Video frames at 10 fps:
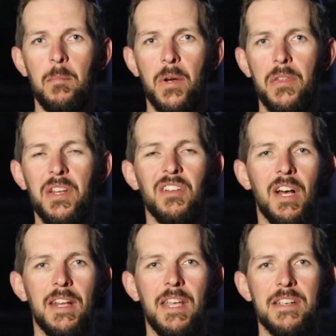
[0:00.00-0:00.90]
But I think in a
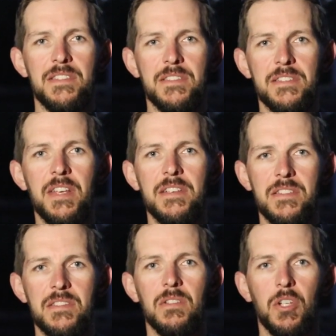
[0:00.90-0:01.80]
lot of cases, it takes
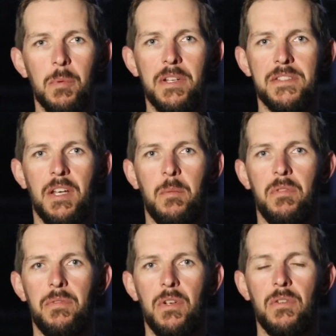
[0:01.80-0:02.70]
us a little bit of time
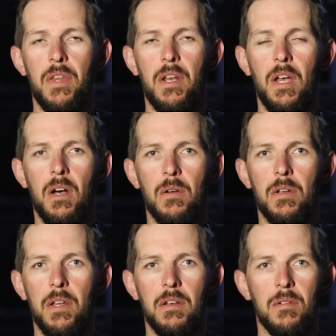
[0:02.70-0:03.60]
to figure that out.
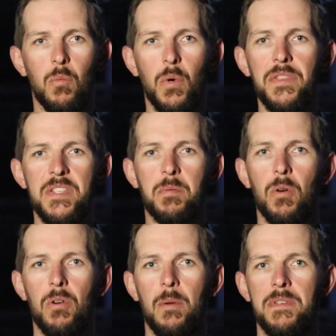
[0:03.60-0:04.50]
And what this
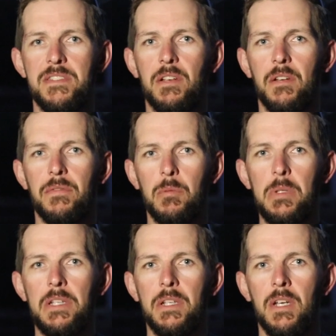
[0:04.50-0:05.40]
program has done for
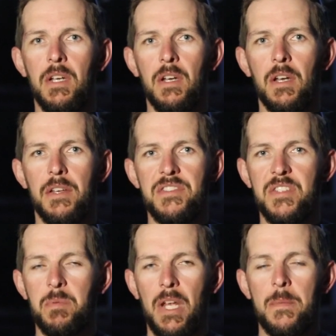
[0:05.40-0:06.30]
me has
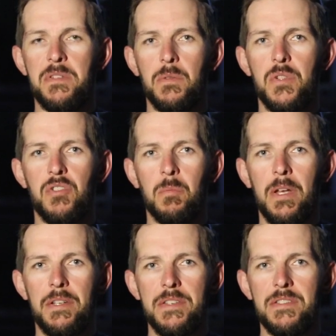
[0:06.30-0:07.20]
just been absolutely
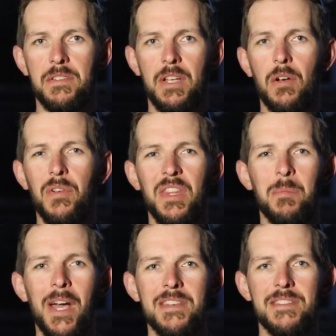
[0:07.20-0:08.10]
tremendous. Not only the
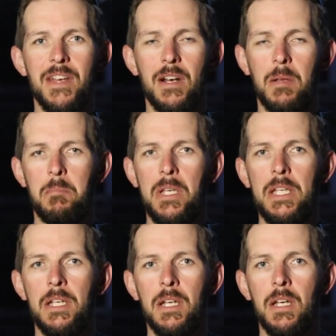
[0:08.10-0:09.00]
impacts it's had on
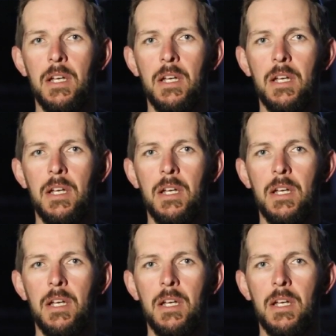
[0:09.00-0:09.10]
me,